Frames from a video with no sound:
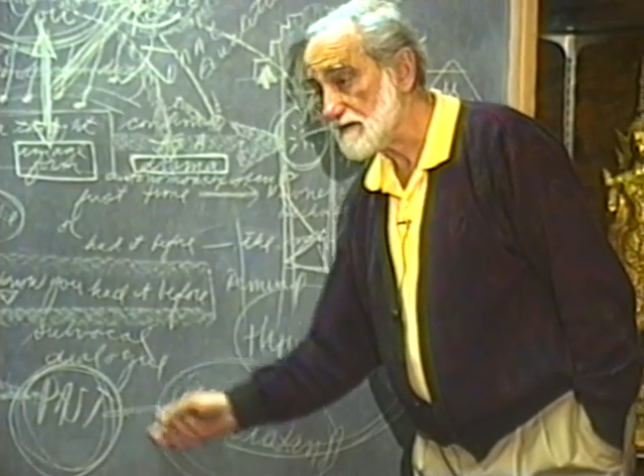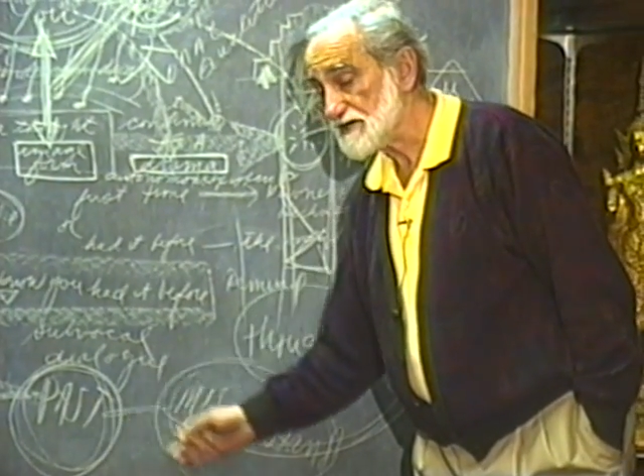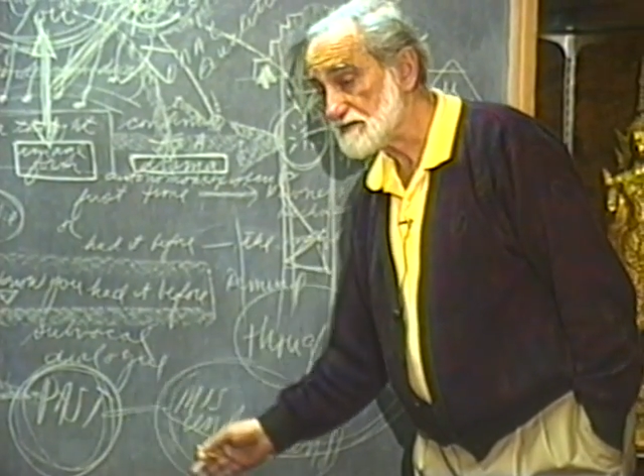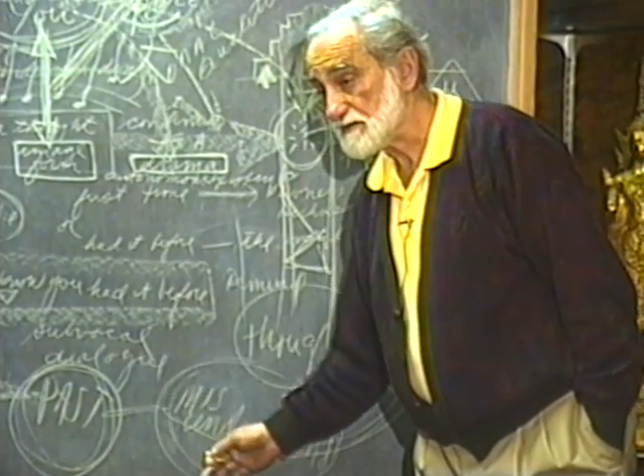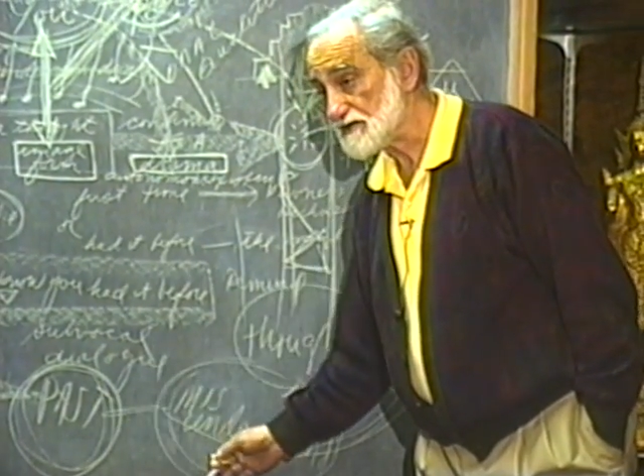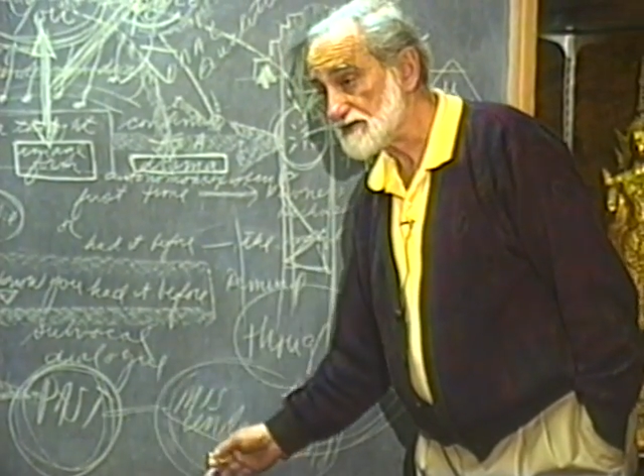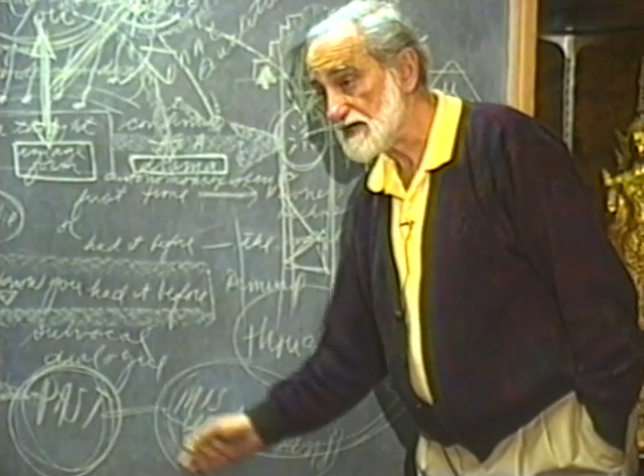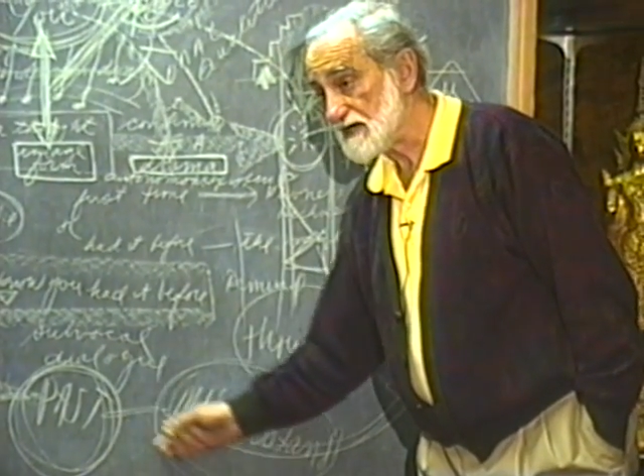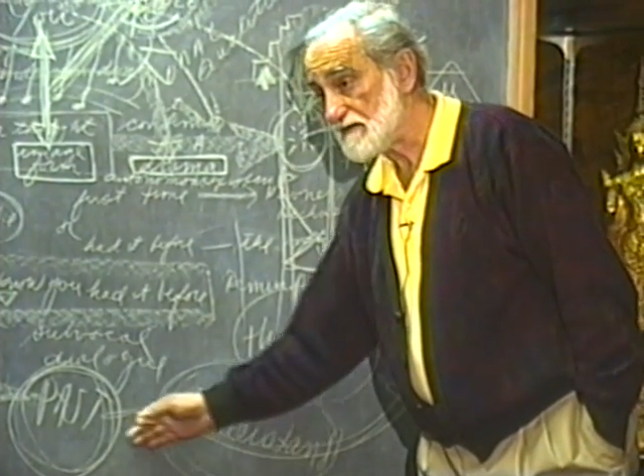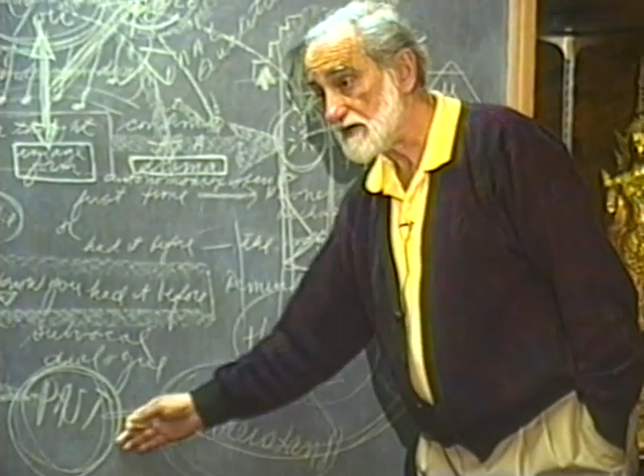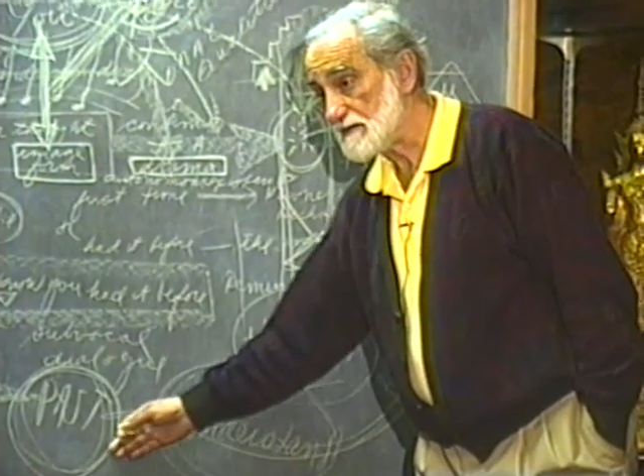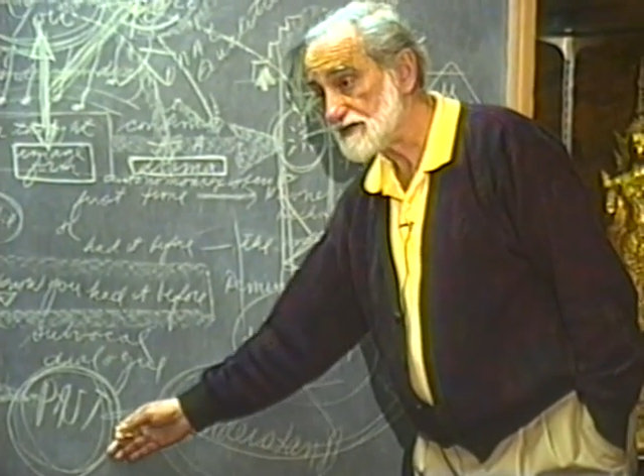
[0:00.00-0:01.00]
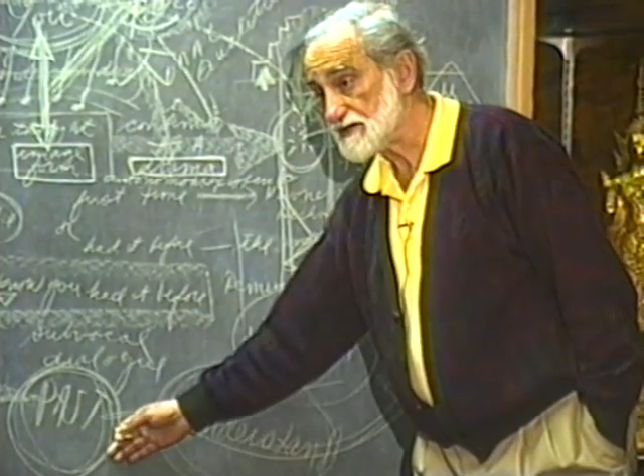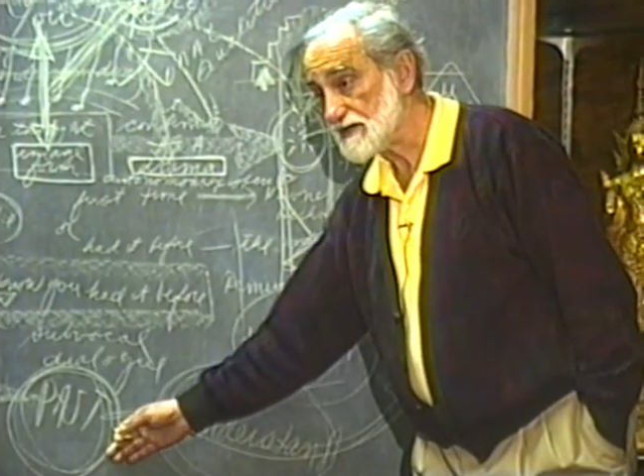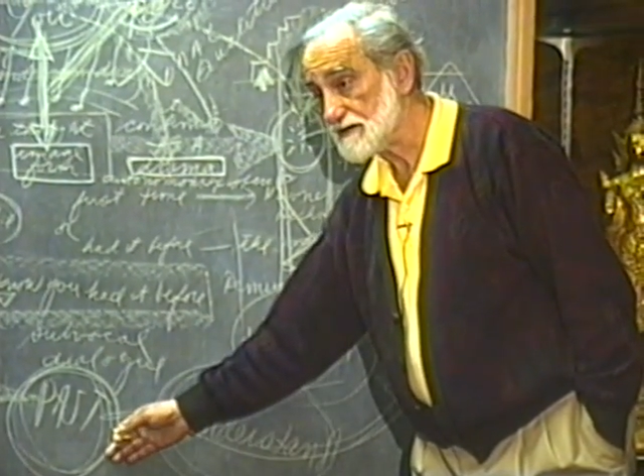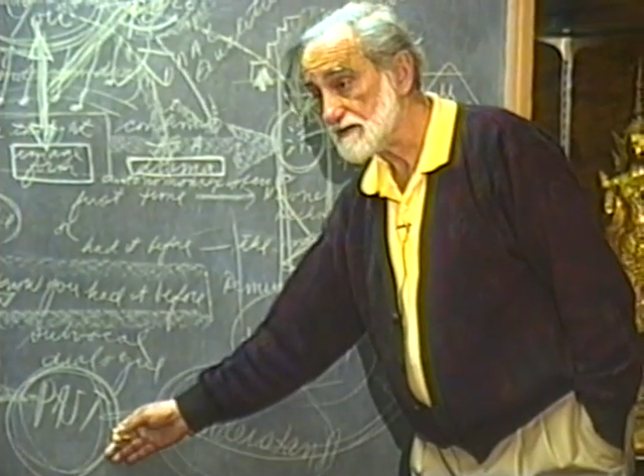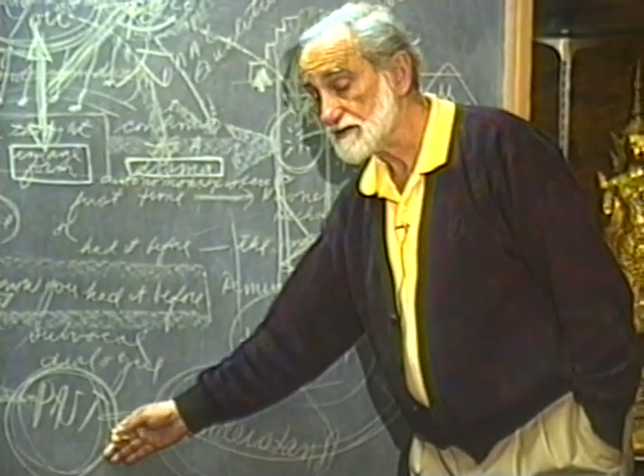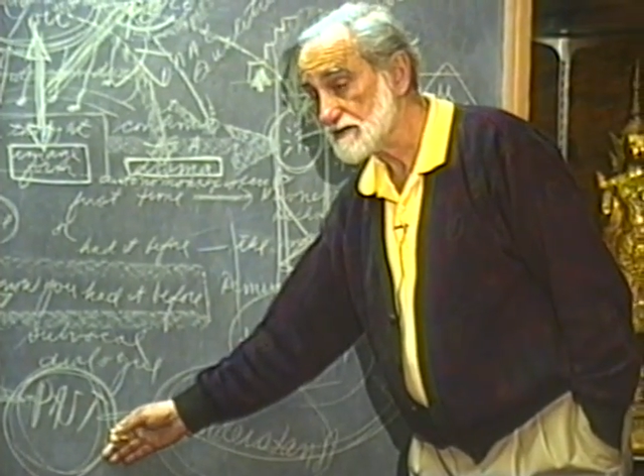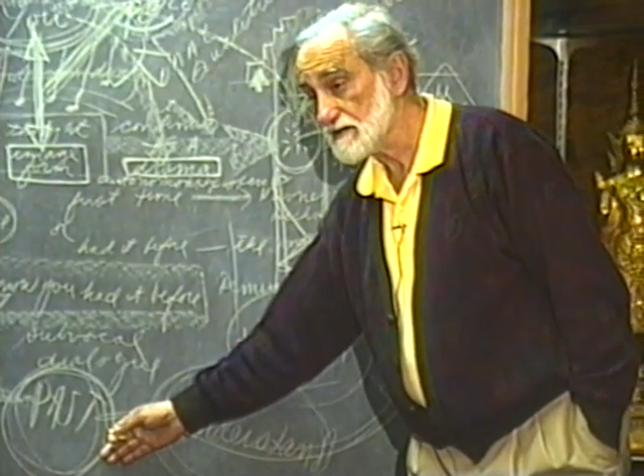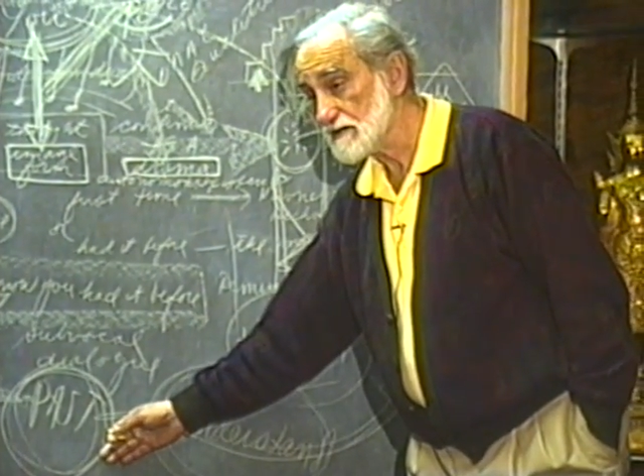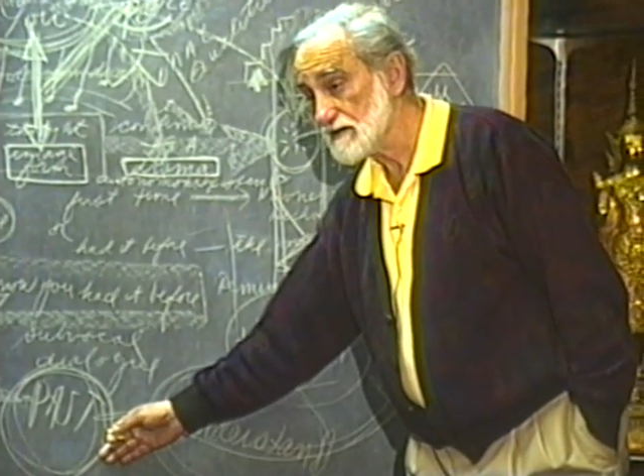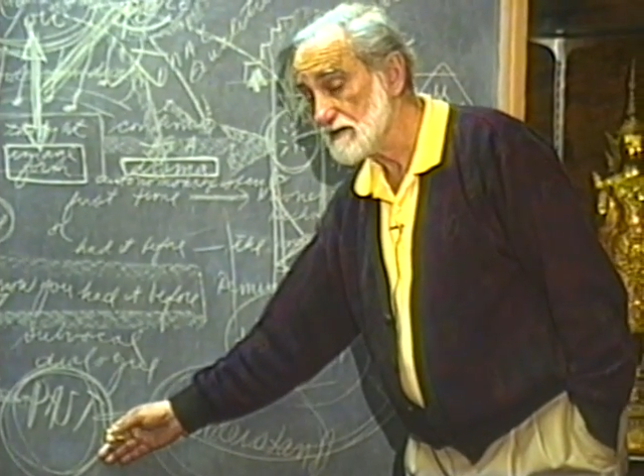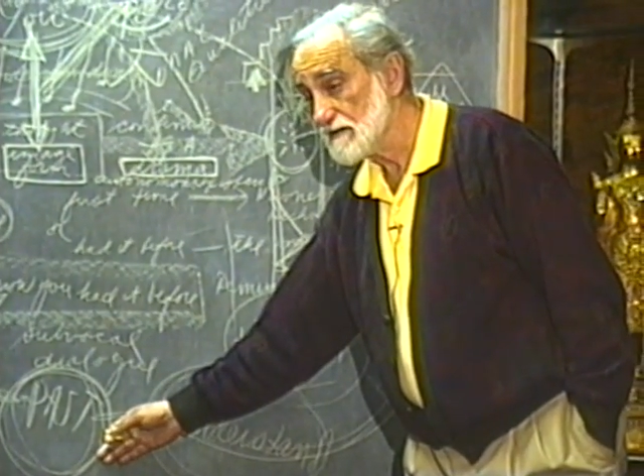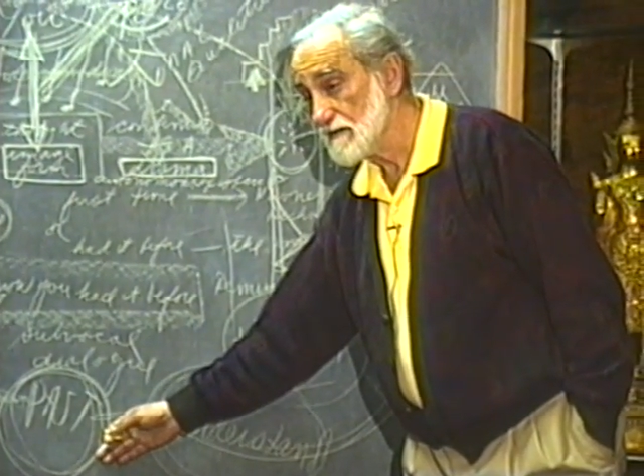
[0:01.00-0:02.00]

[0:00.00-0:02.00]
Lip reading: misperceived and misunderstood.